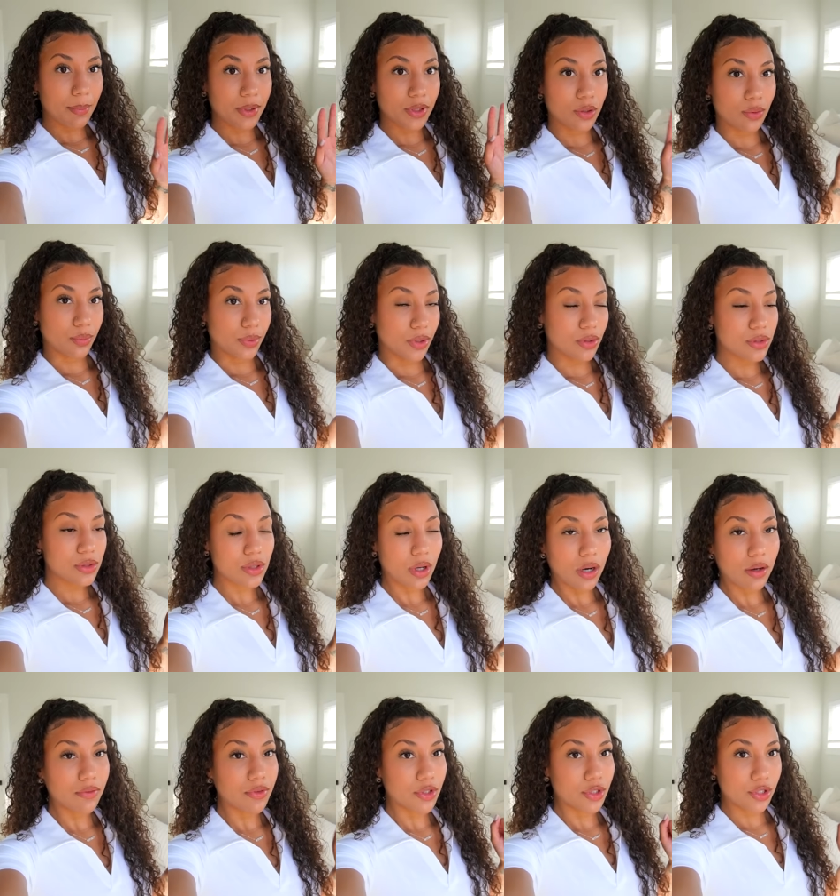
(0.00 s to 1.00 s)
But the real
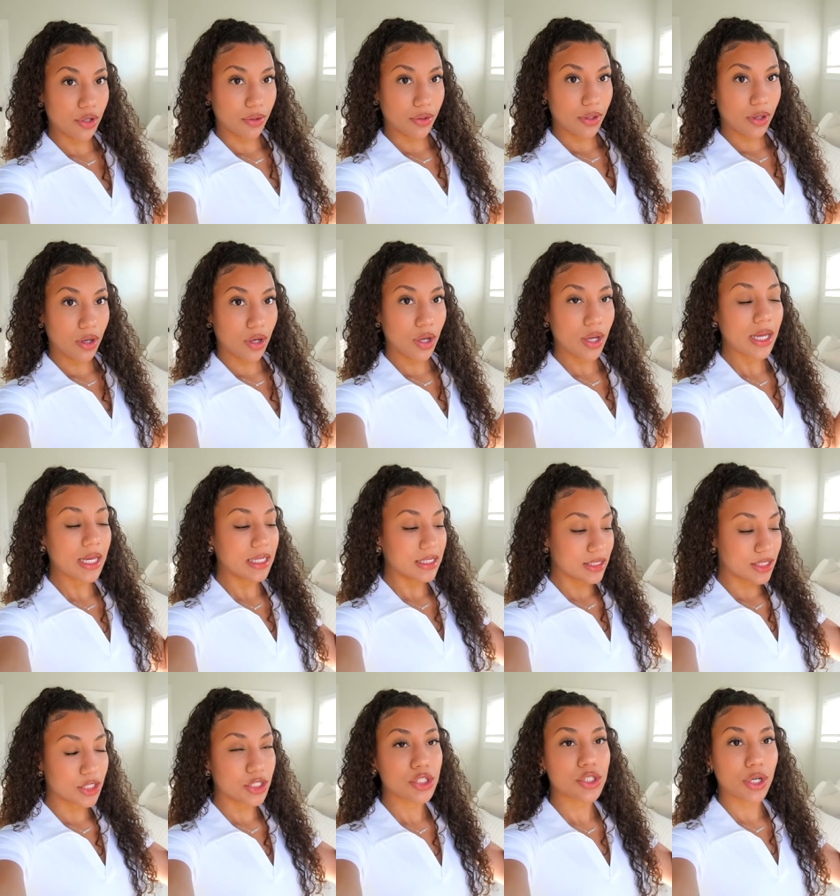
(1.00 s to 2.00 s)
star of the show, y'all, is
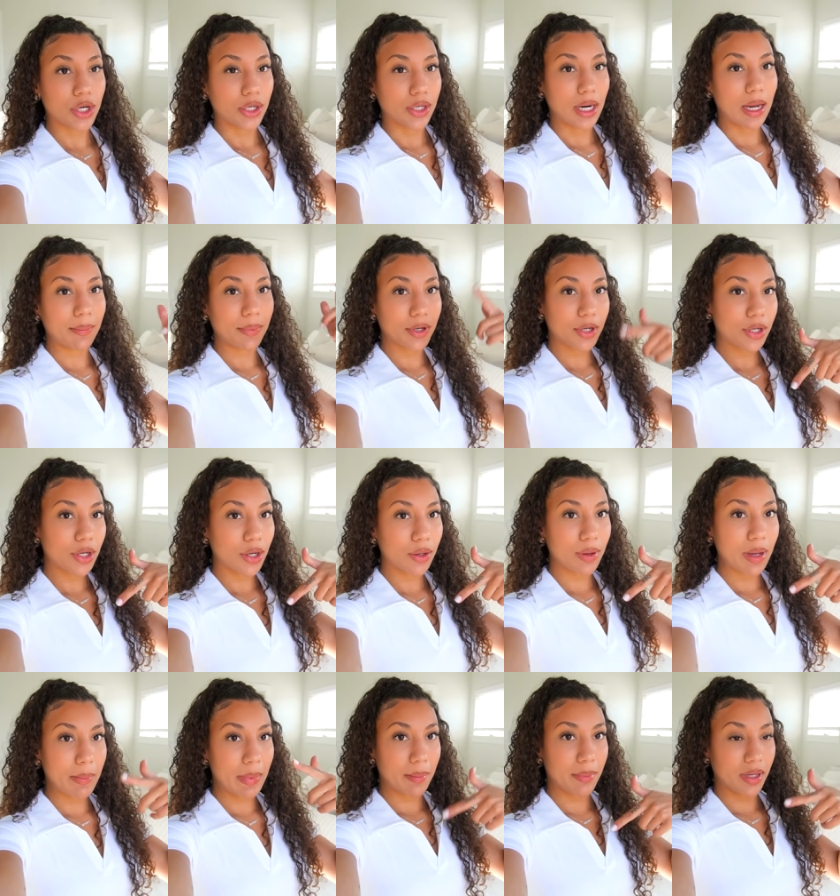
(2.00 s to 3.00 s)
this skirt. I'm gonna go
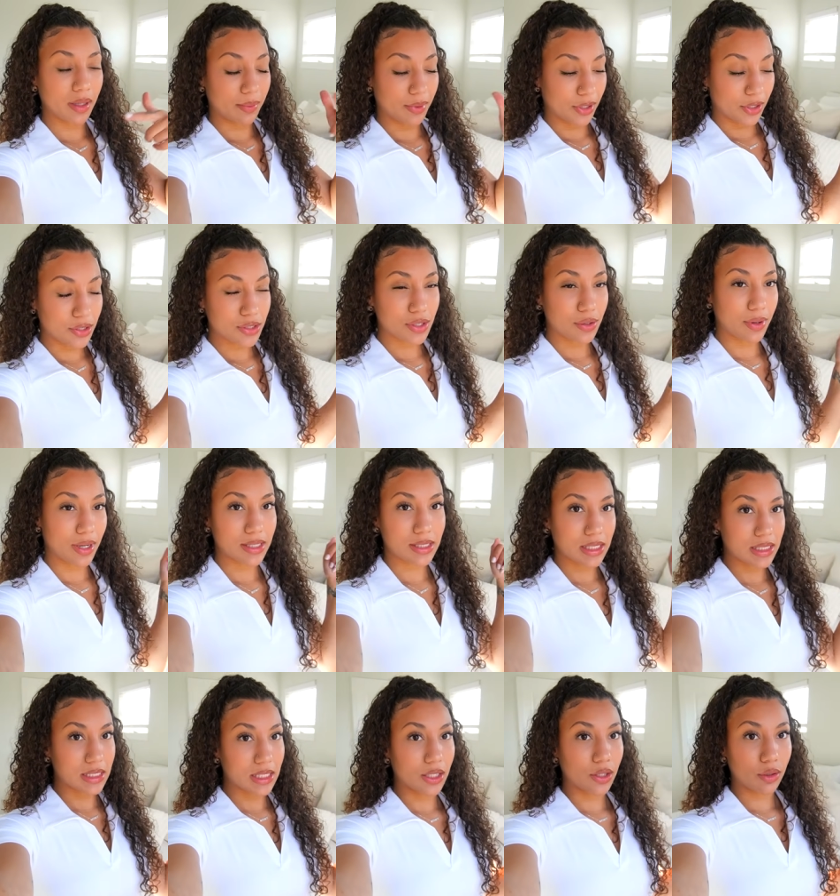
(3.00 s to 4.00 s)
in my big mirror so you guys
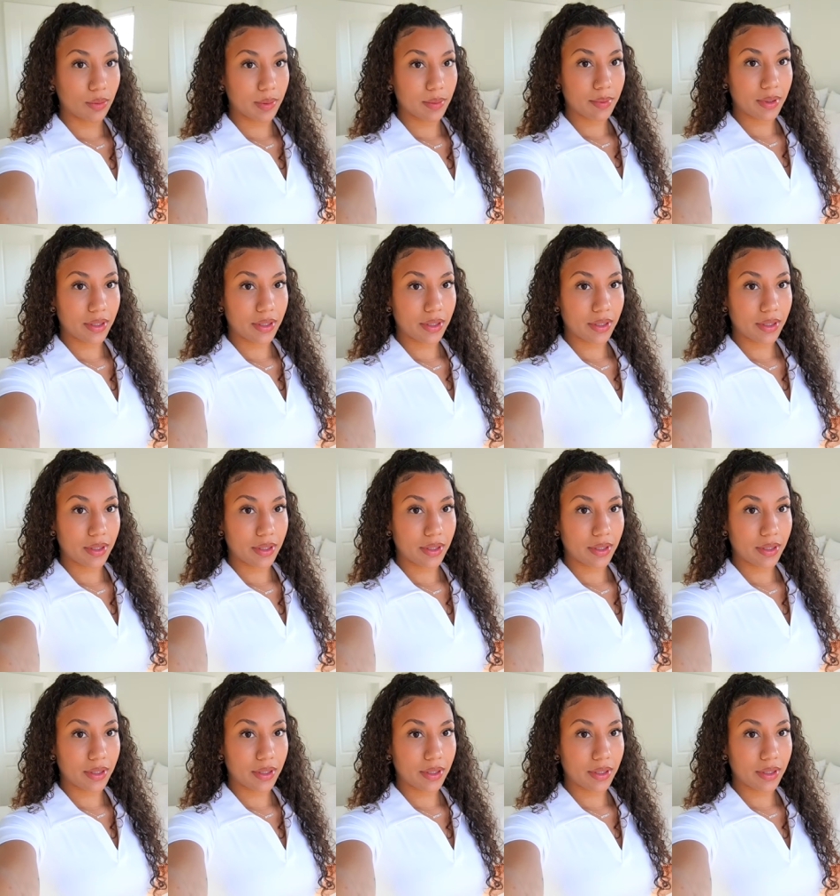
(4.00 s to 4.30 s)
can see it a little bit